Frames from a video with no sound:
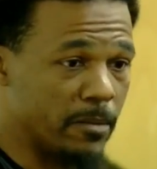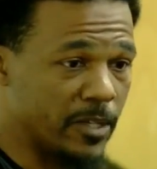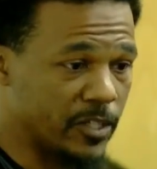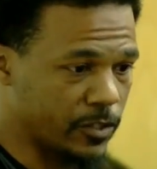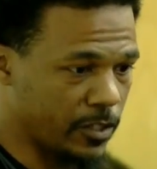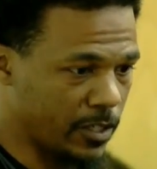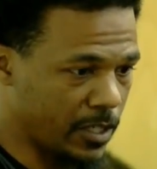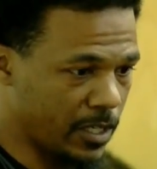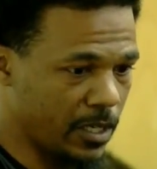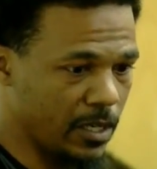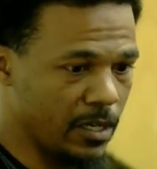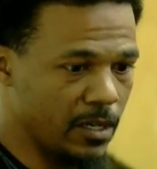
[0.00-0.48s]

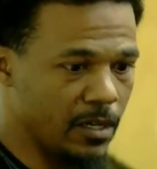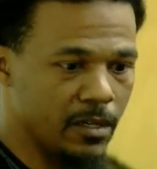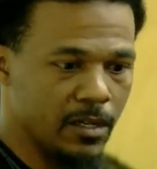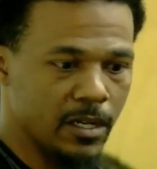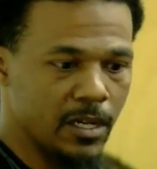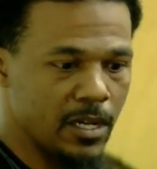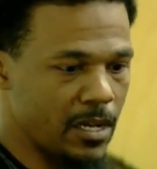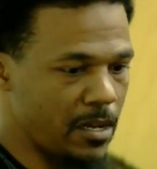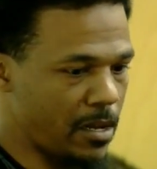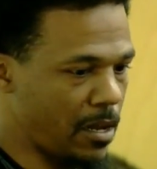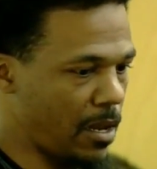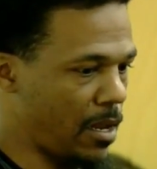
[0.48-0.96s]
Mr. Carroll,
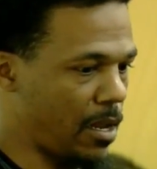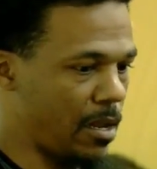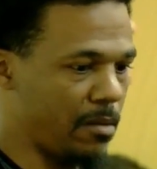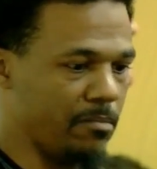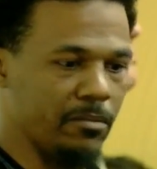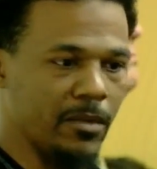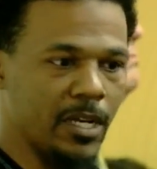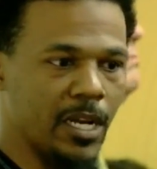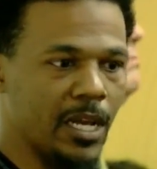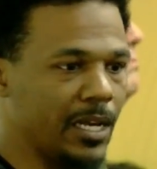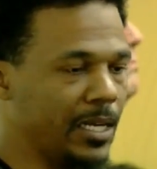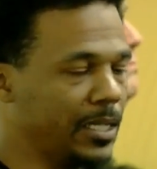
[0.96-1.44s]

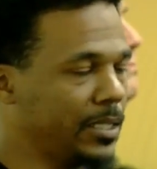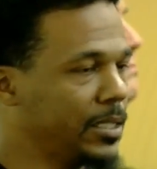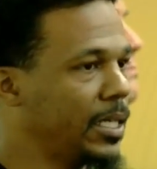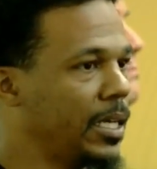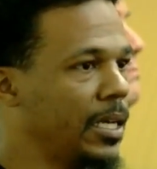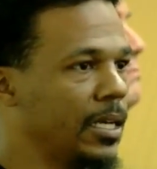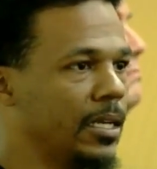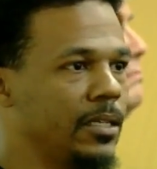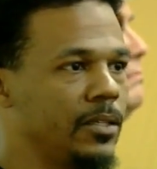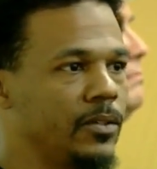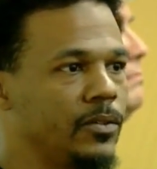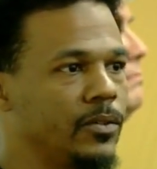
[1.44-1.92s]
I'm not
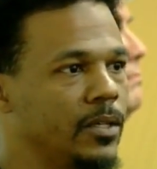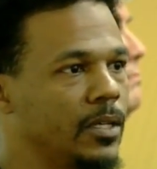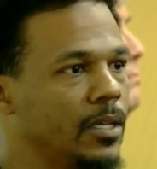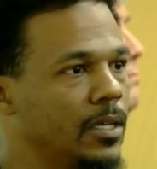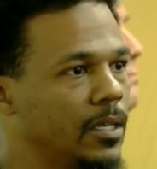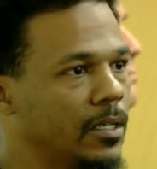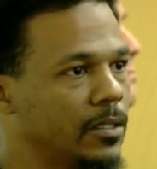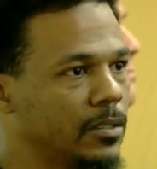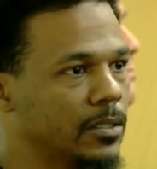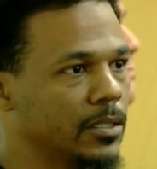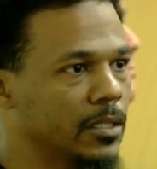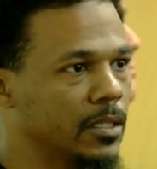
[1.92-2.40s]
attacking you
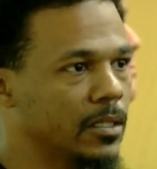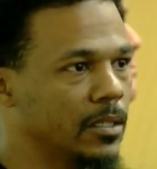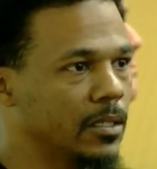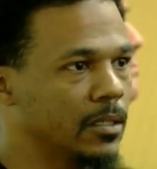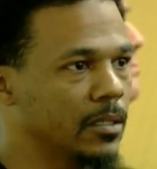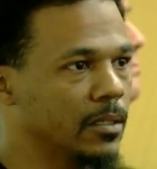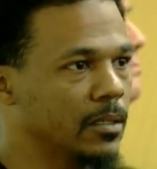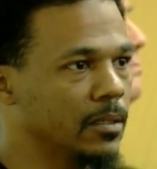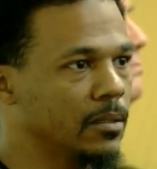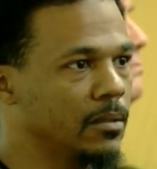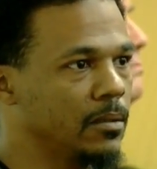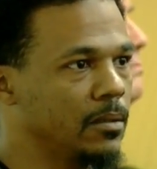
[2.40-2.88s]
at all, sir
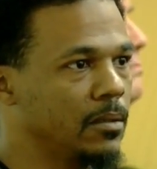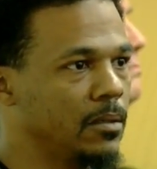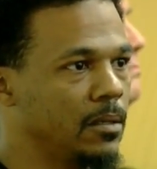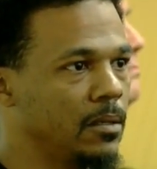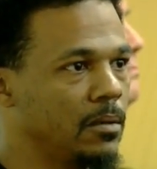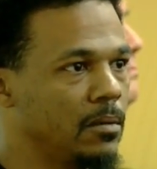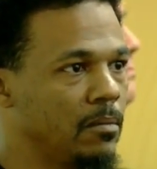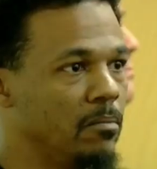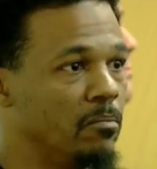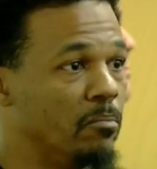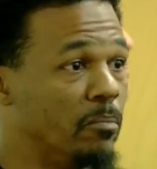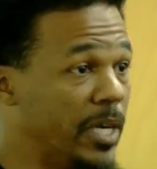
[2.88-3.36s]

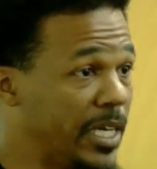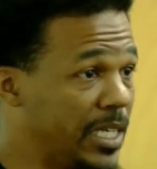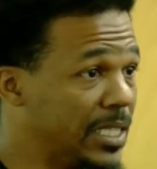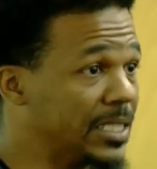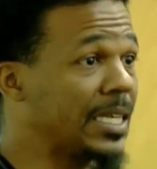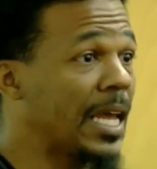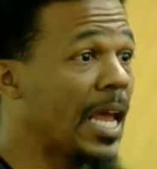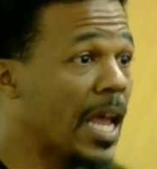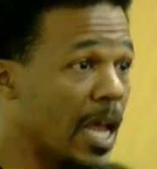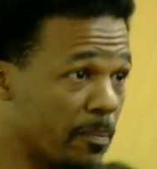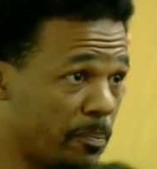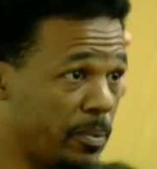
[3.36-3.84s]
but
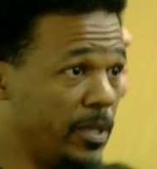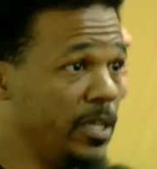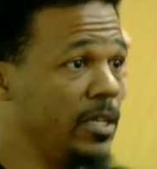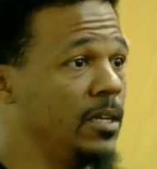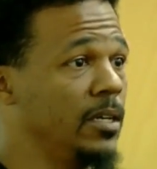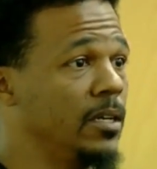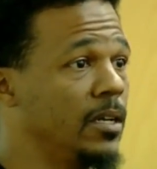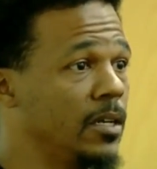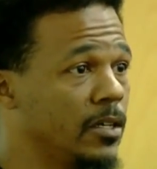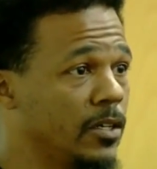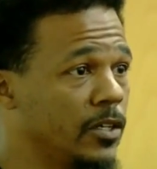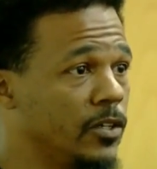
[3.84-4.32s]
it's
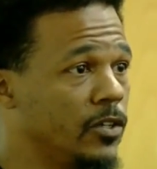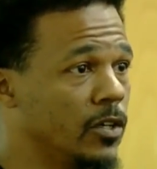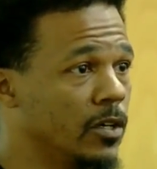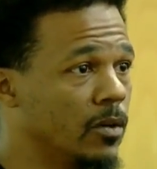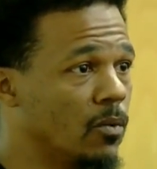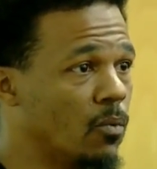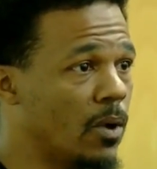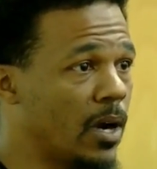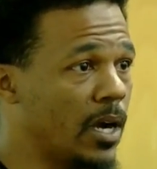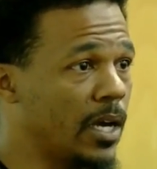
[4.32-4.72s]
happening under your